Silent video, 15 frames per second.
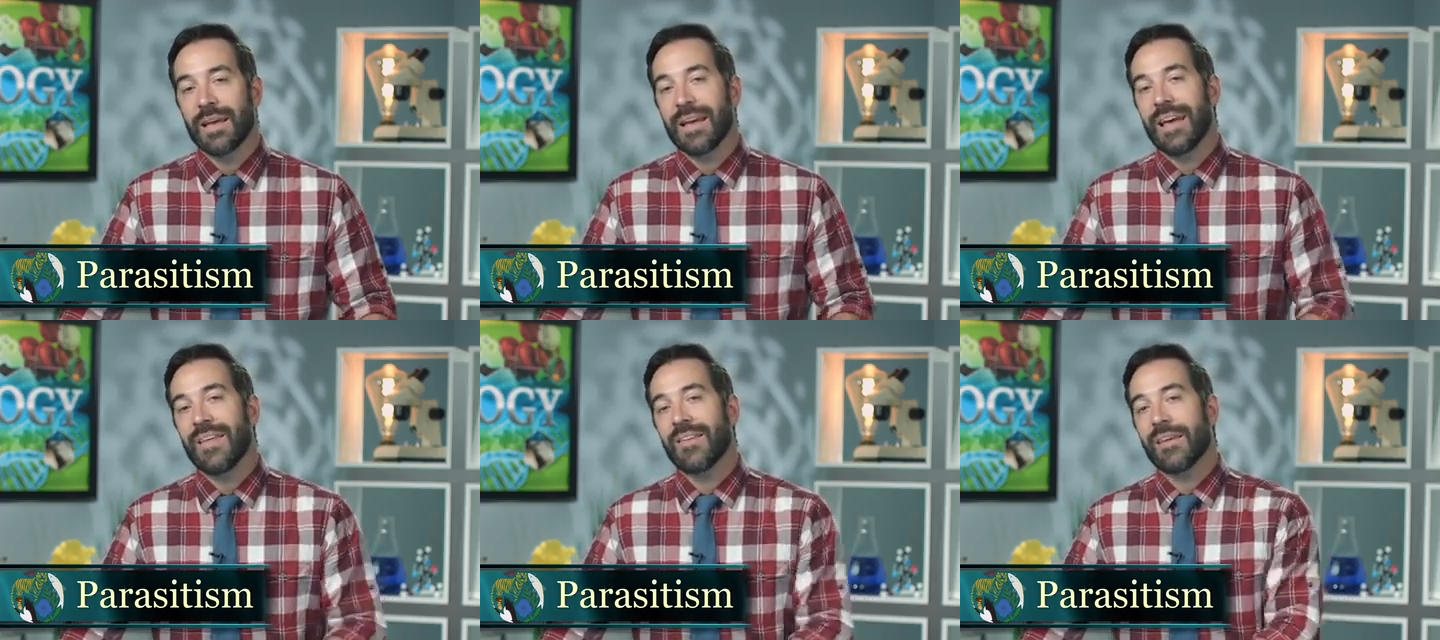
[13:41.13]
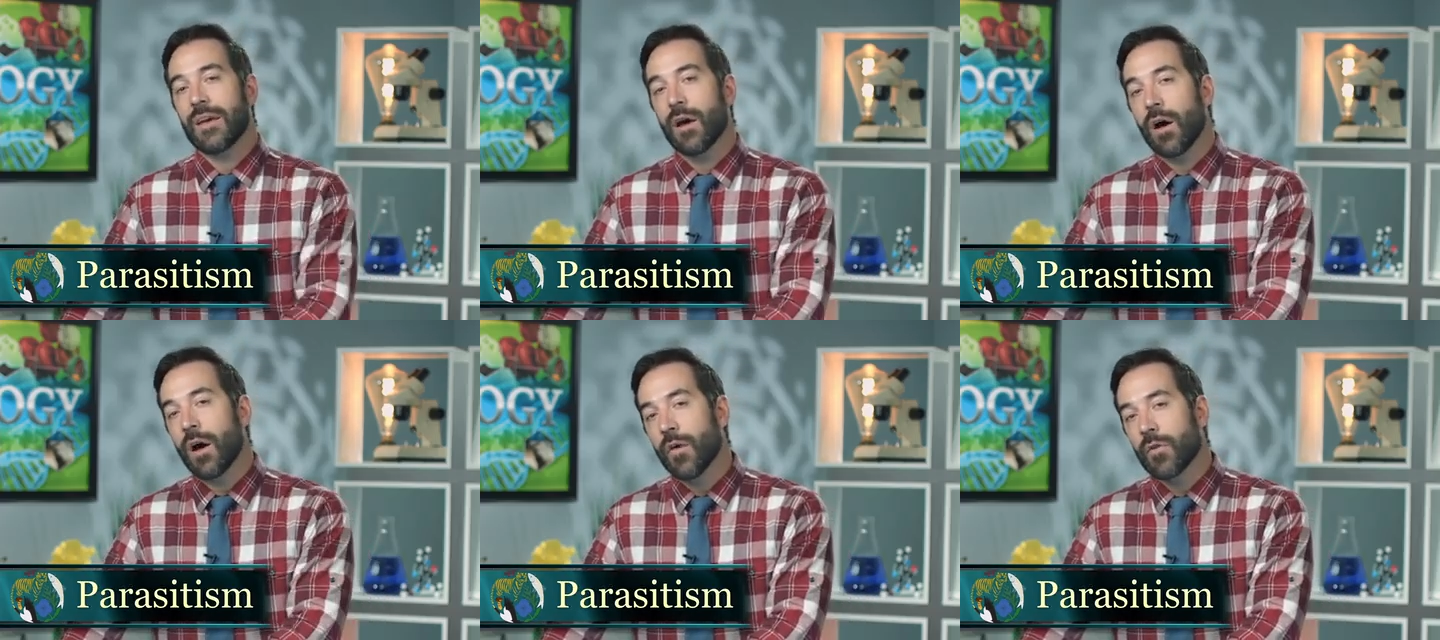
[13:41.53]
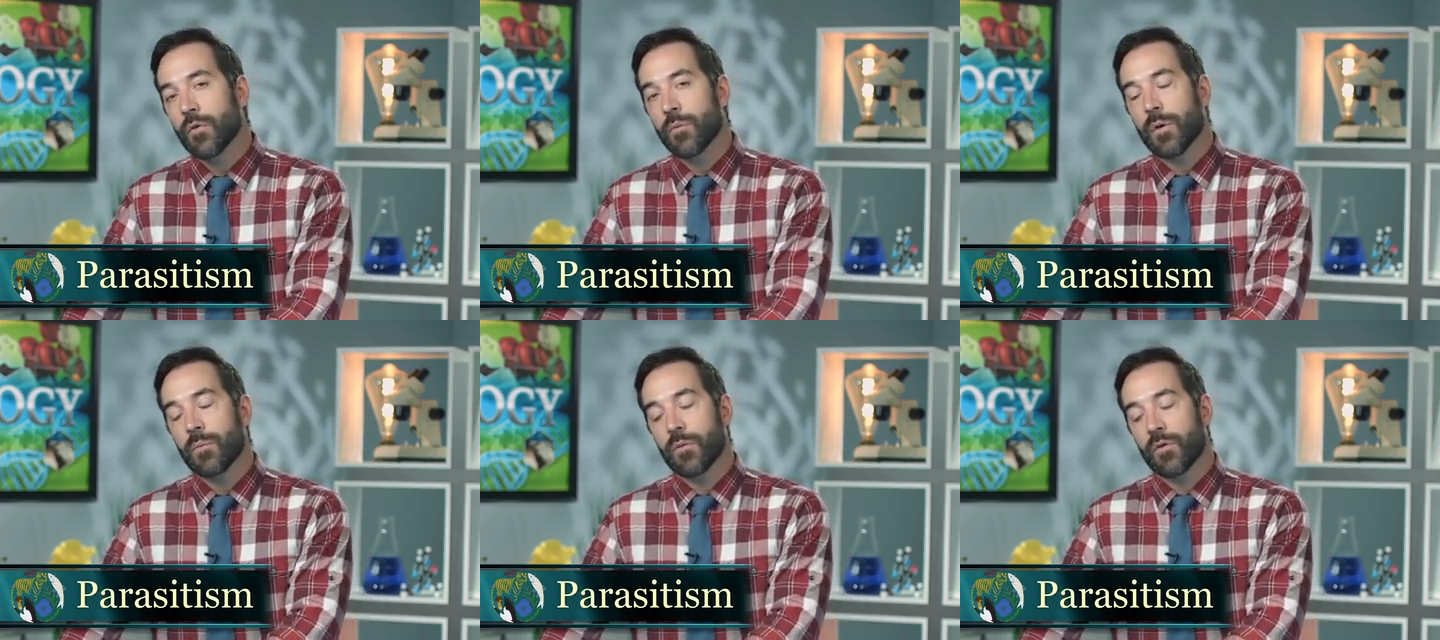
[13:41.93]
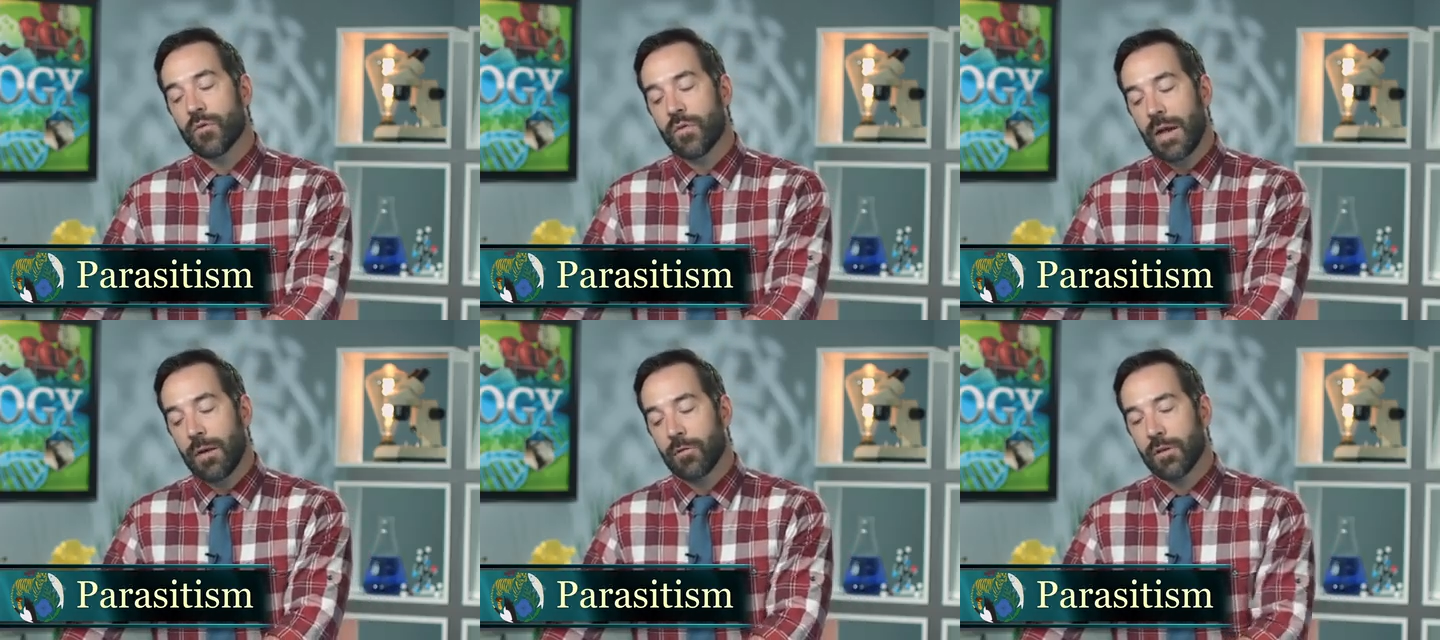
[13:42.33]
and the other member of
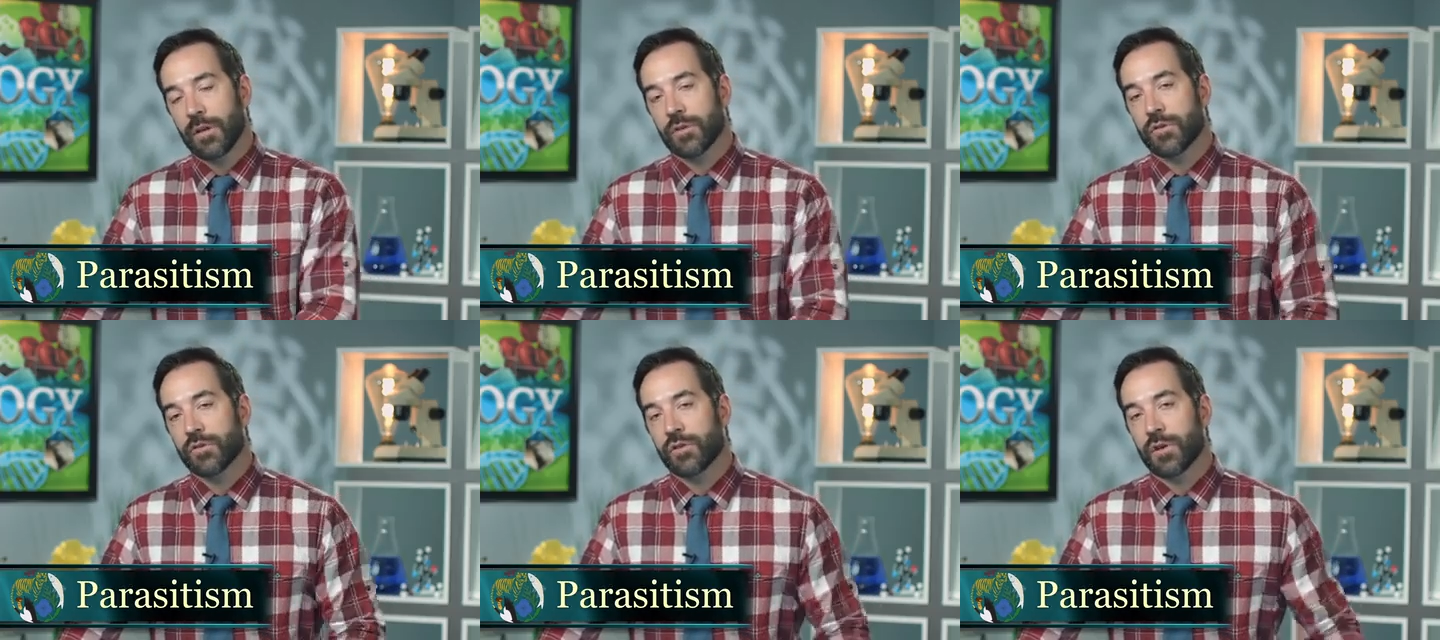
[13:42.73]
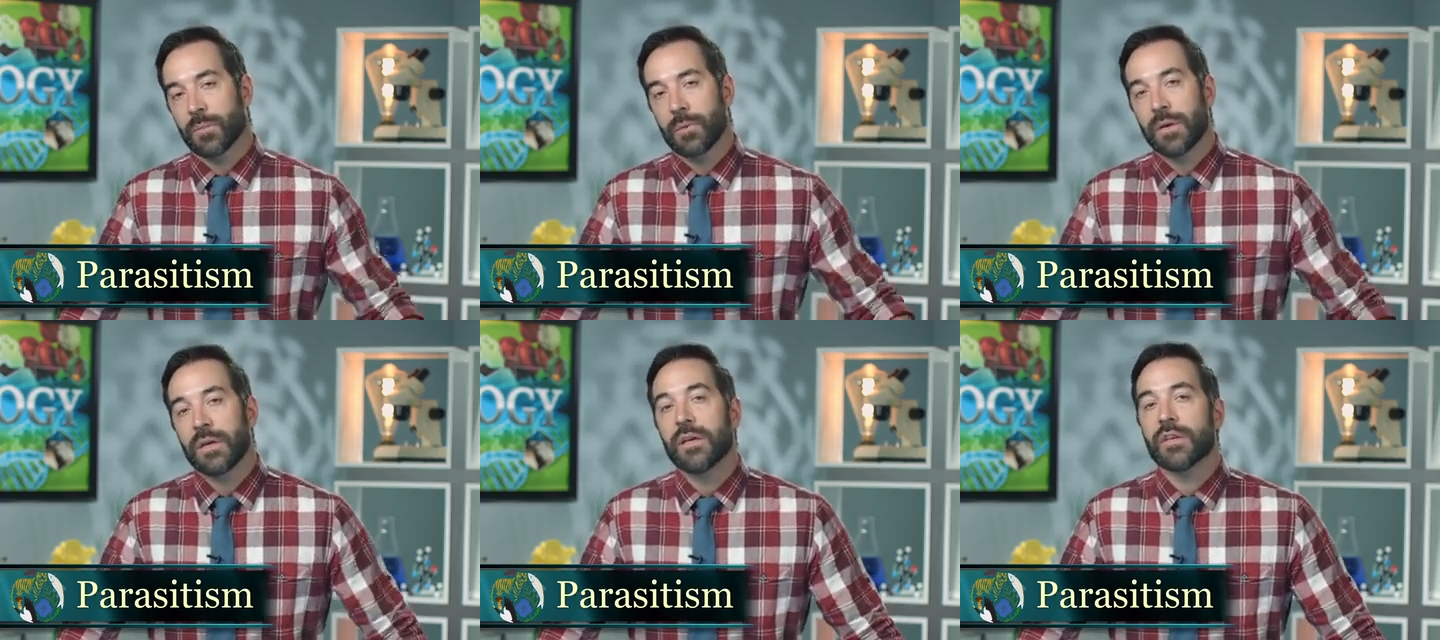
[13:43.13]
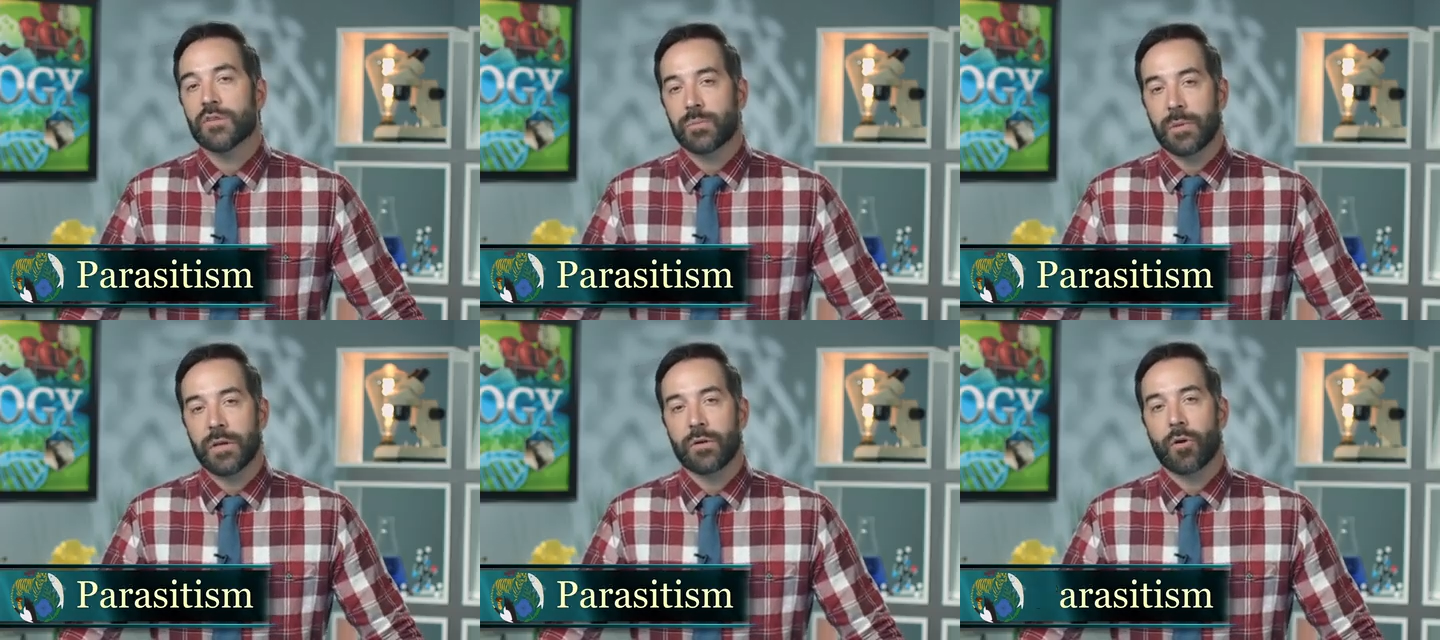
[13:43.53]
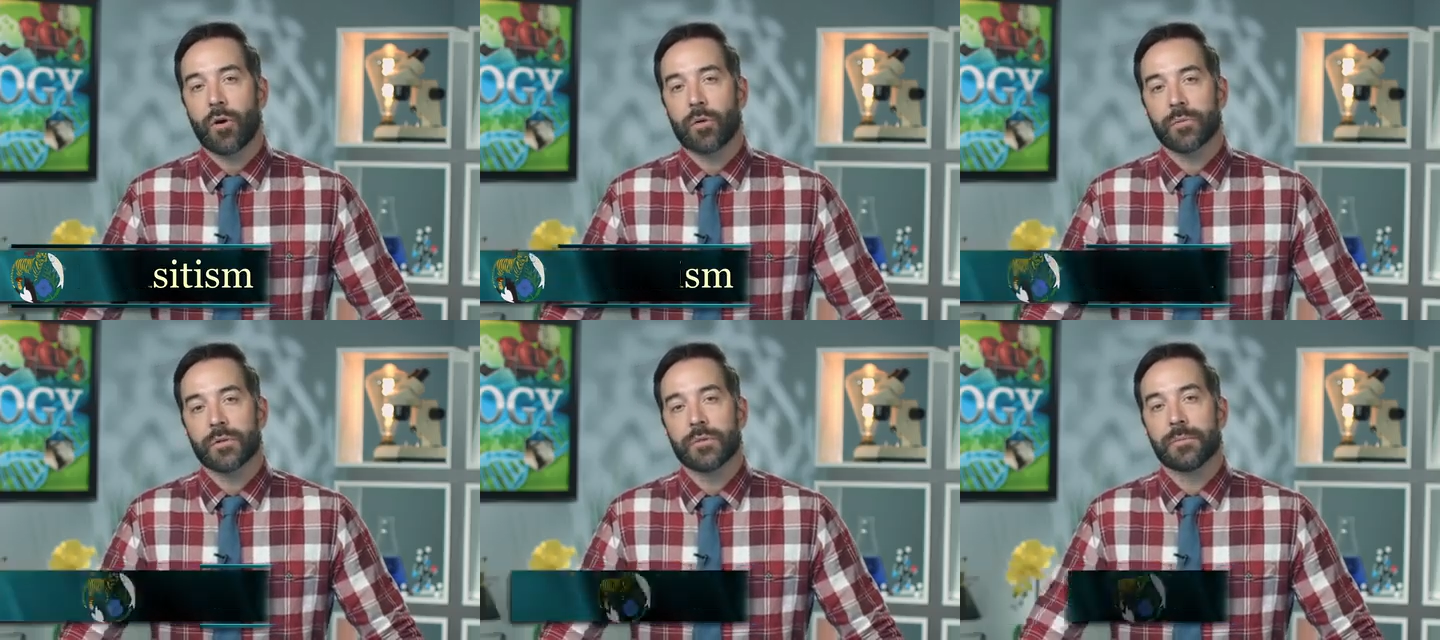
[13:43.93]
that relationship is being
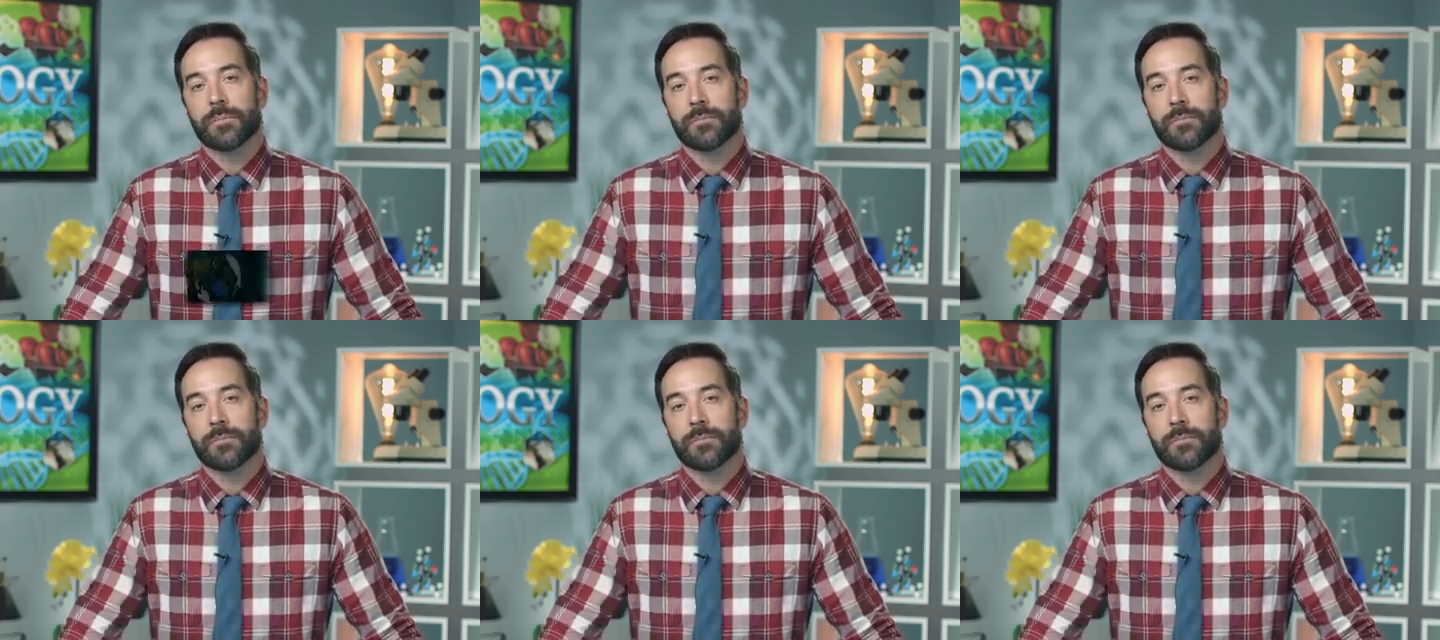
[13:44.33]
harmed.